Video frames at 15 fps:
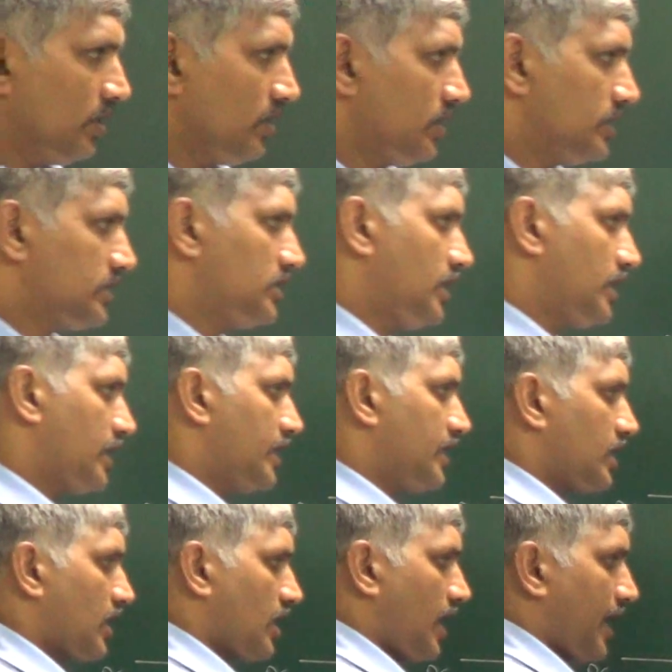The
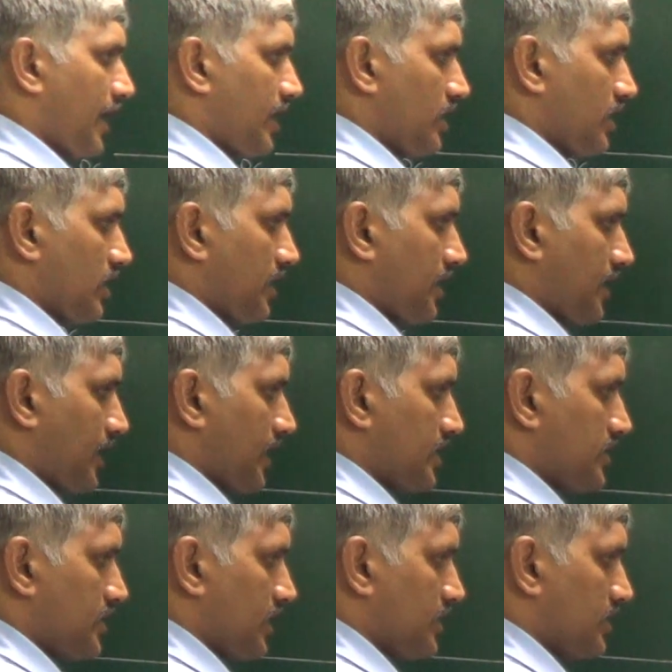secant line
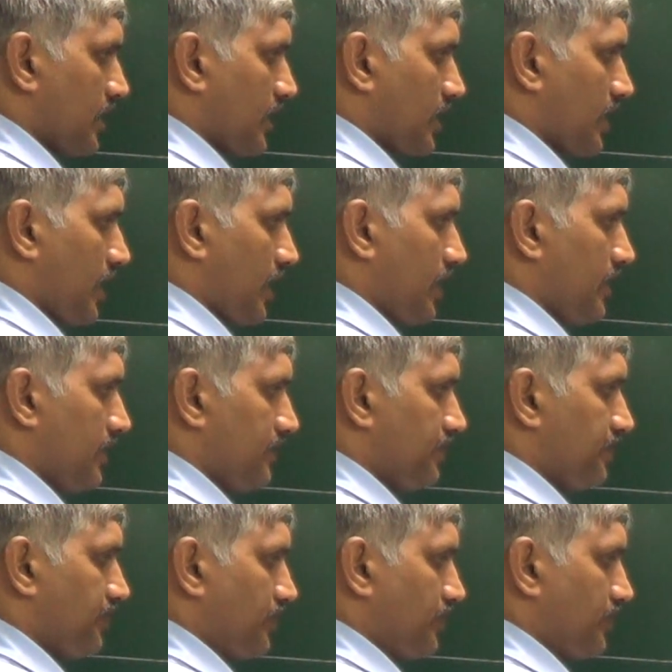cuts the circle